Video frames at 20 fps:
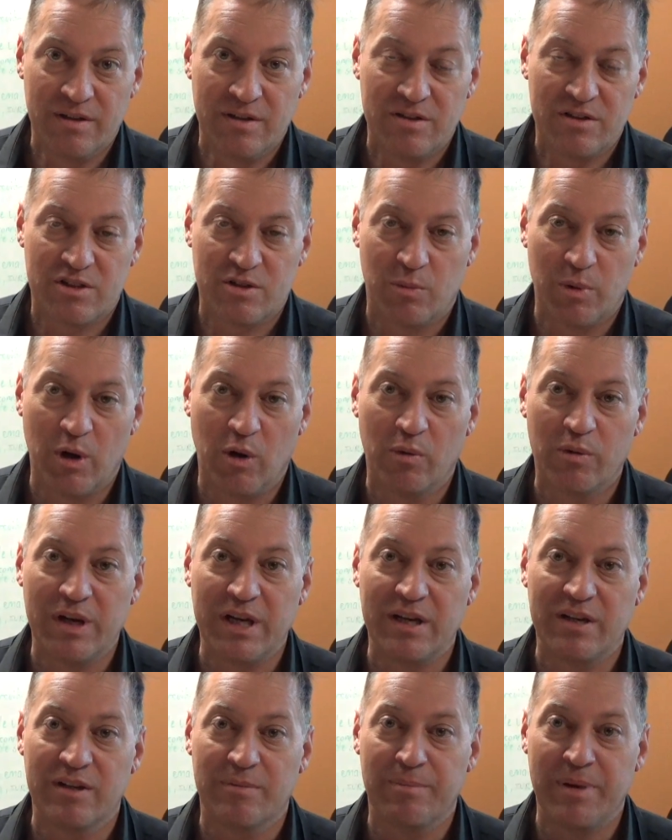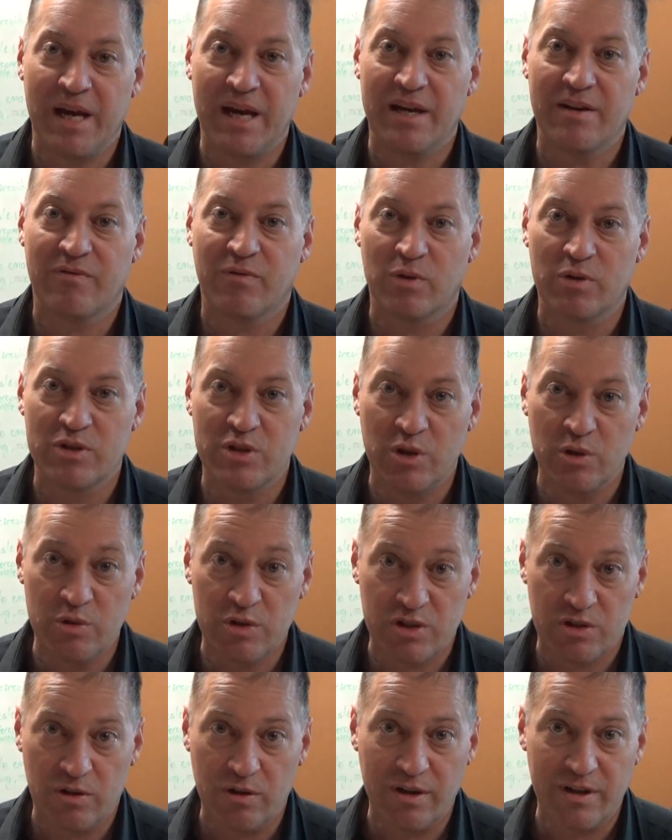So we don't need to pay for two
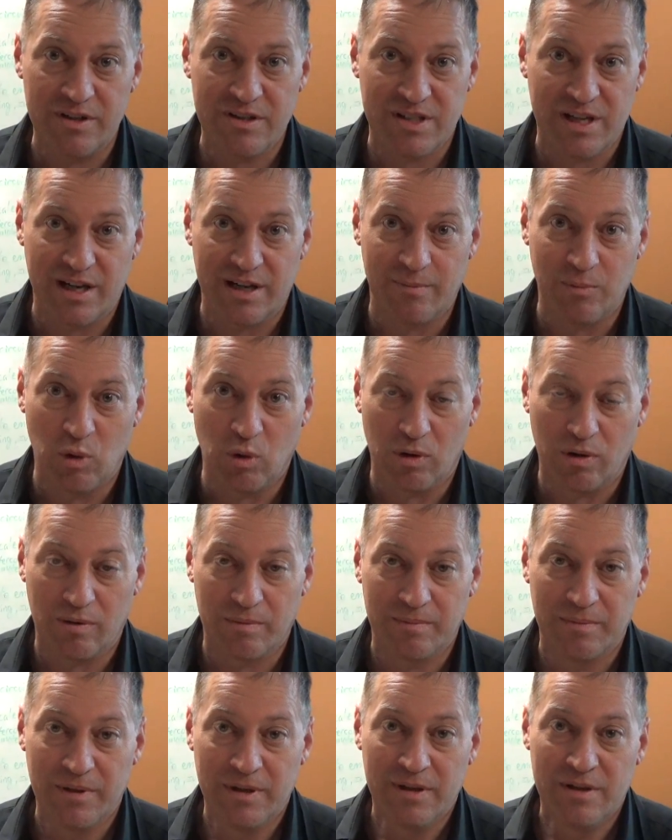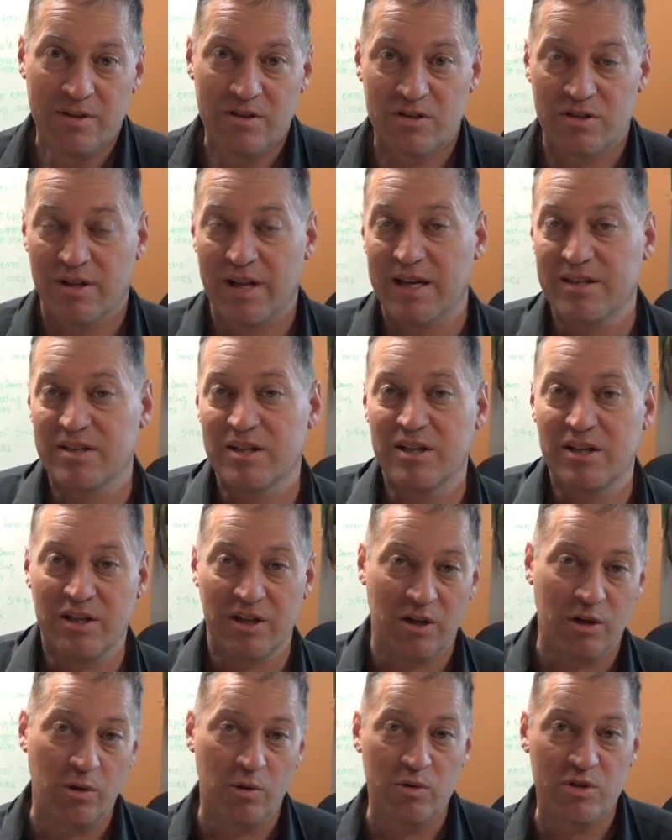circuits anymore. So that's a
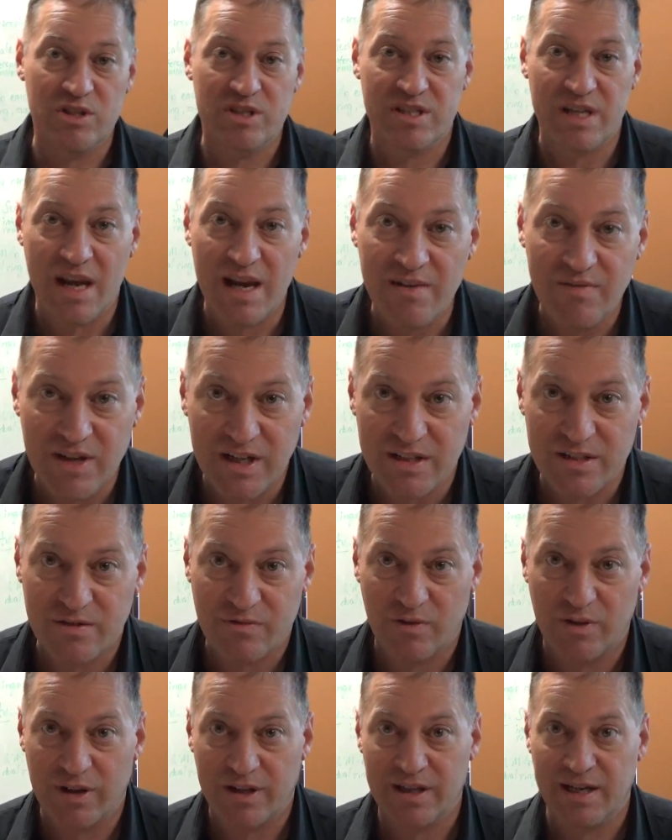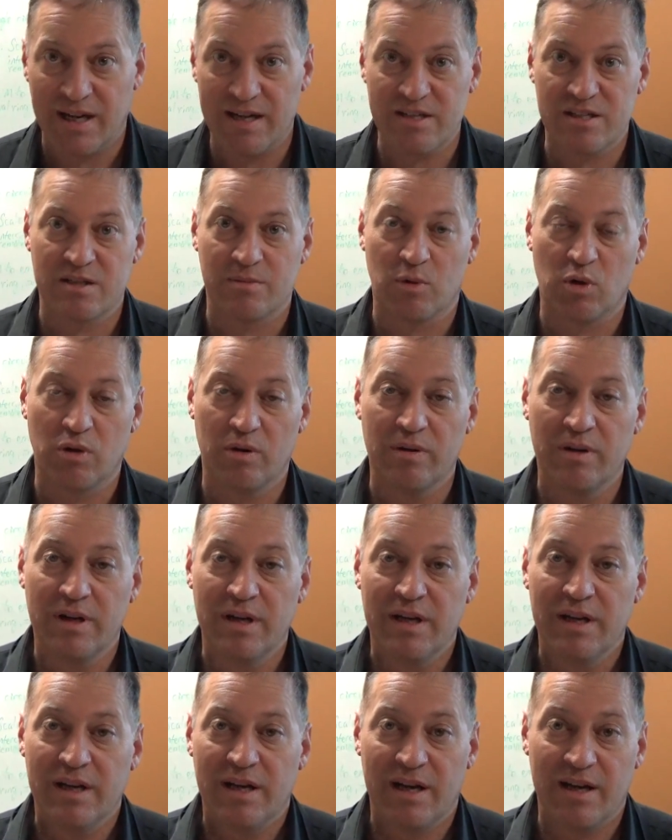huge savings for the customer
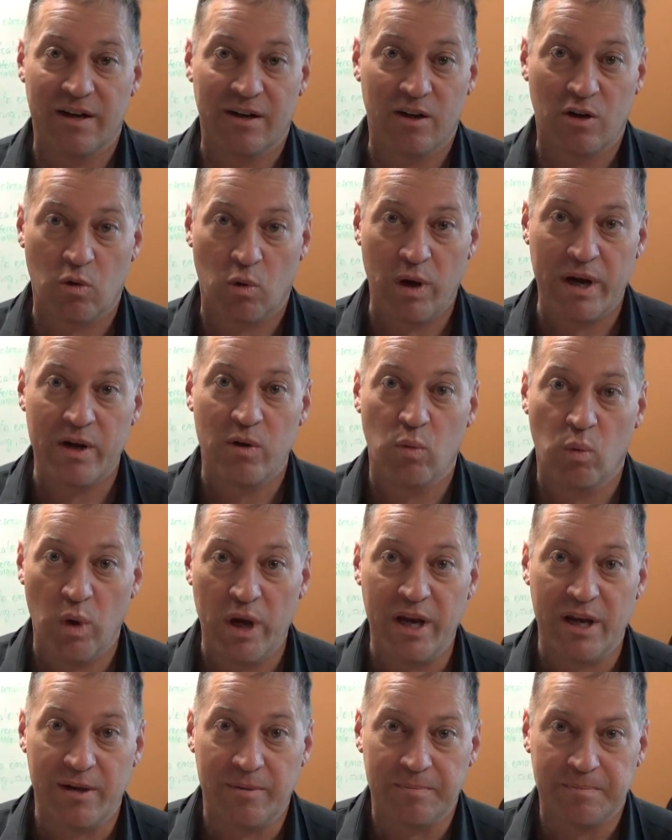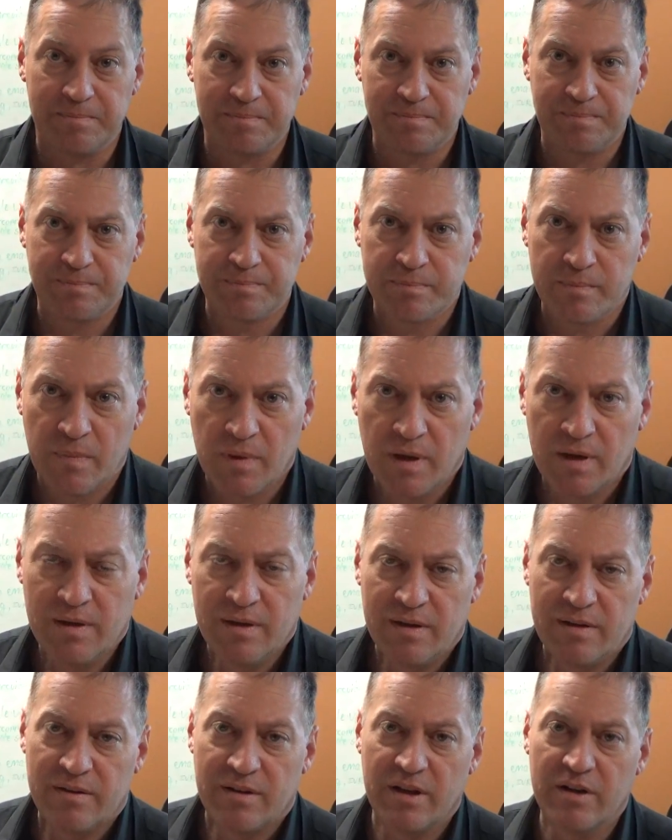and a great win.
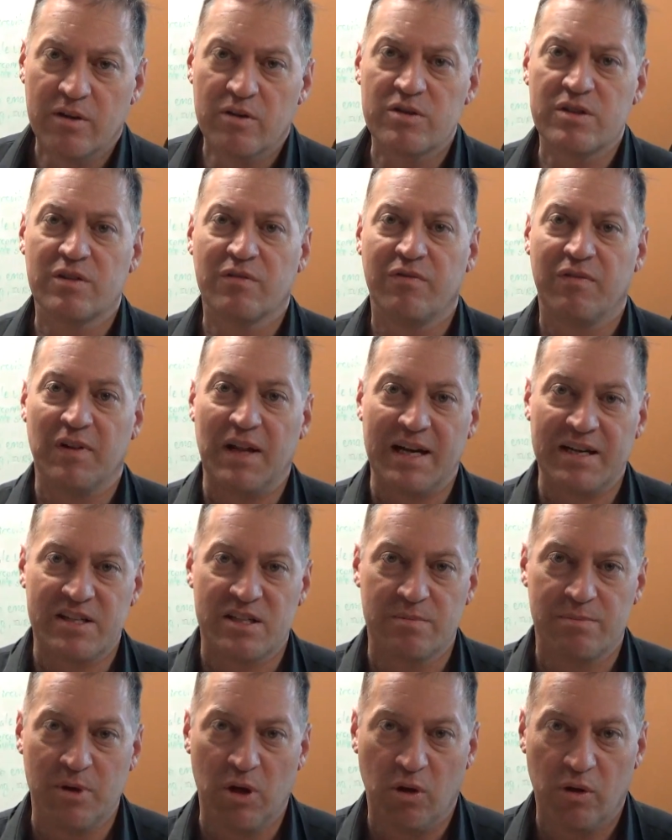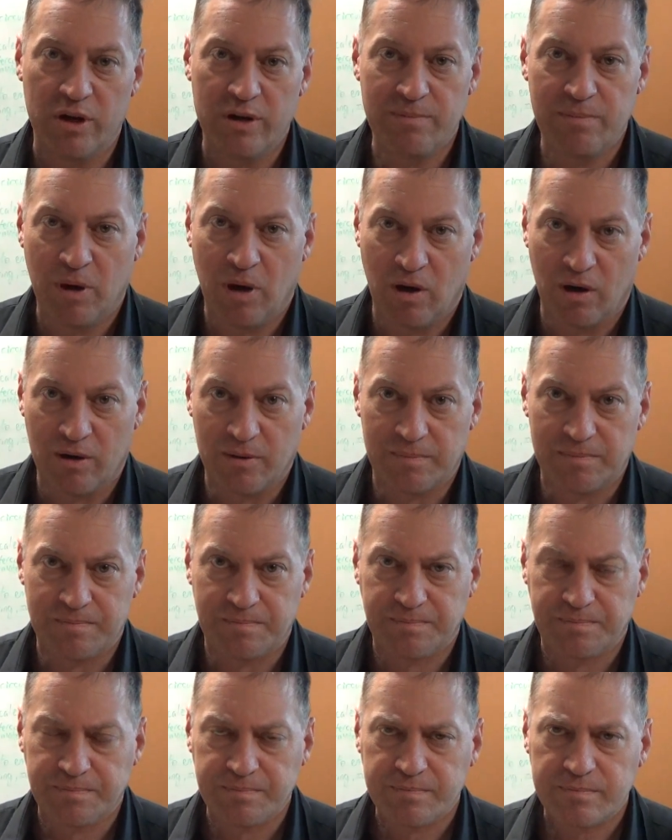Then there's the flexibility part.
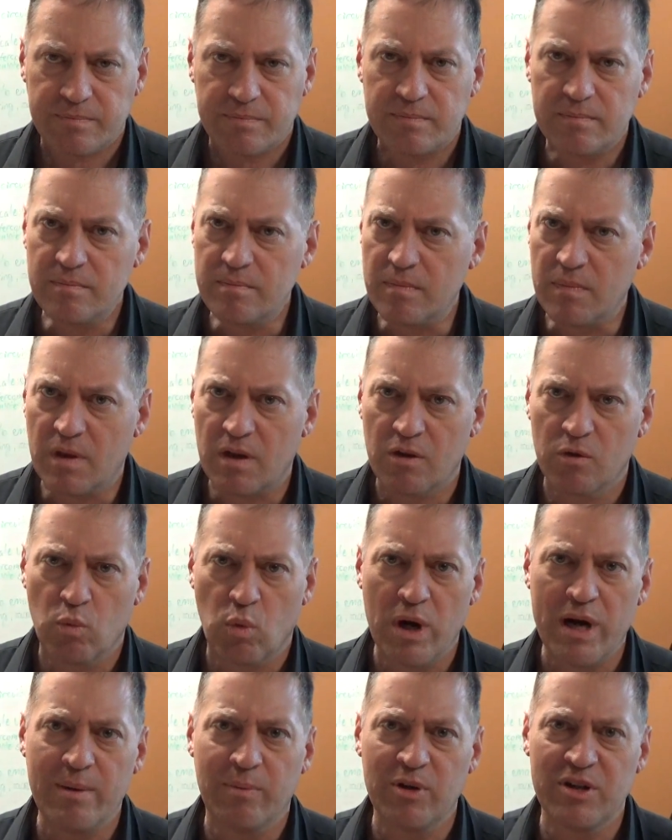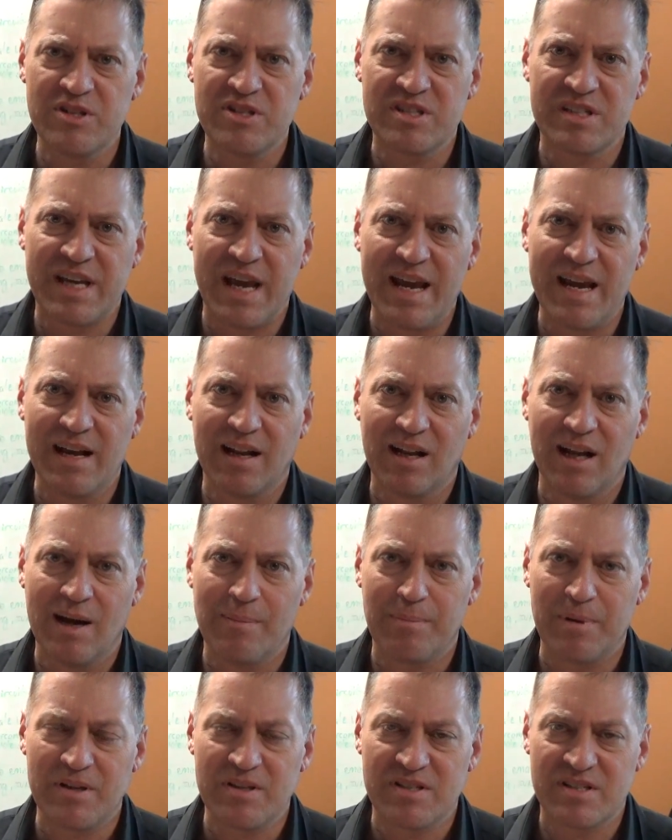We're able to scale
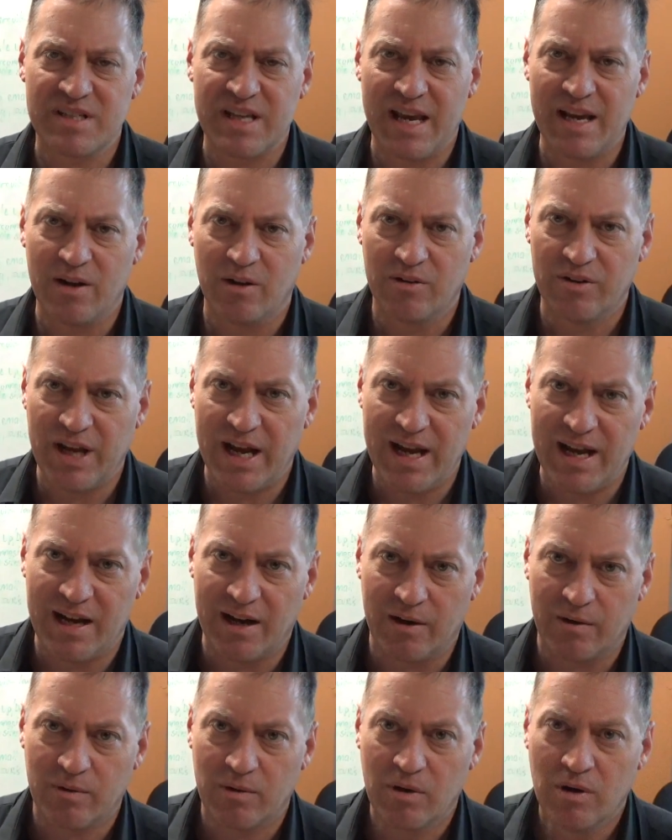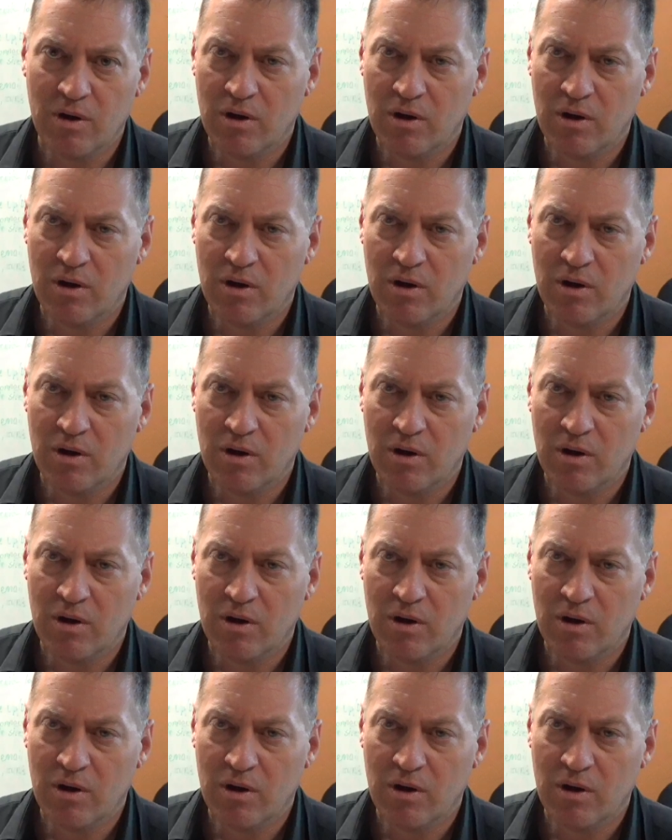up and scale down.